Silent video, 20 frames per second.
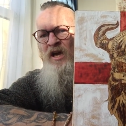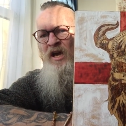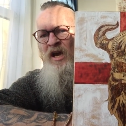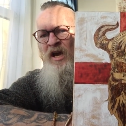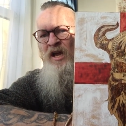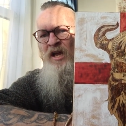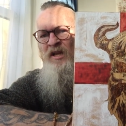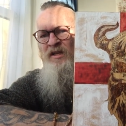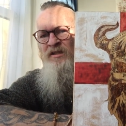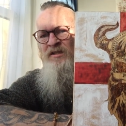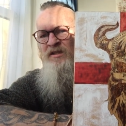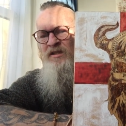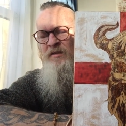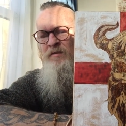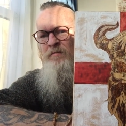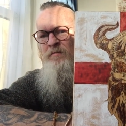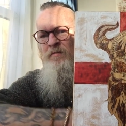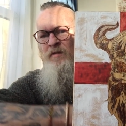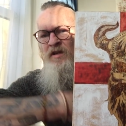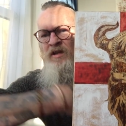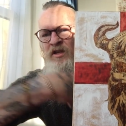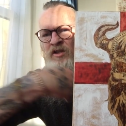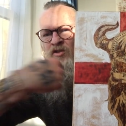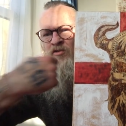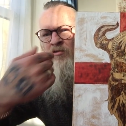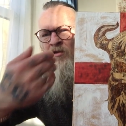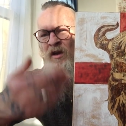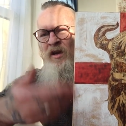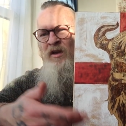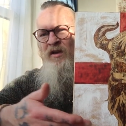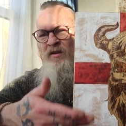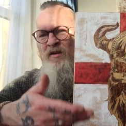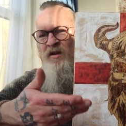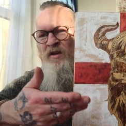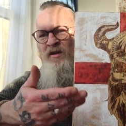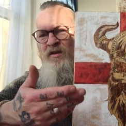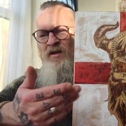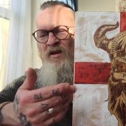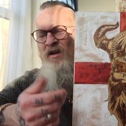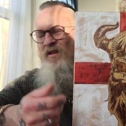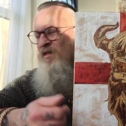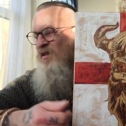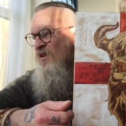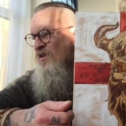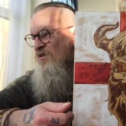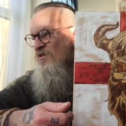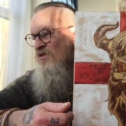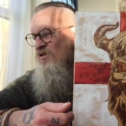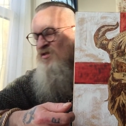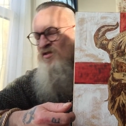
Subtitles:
And he has created, I think this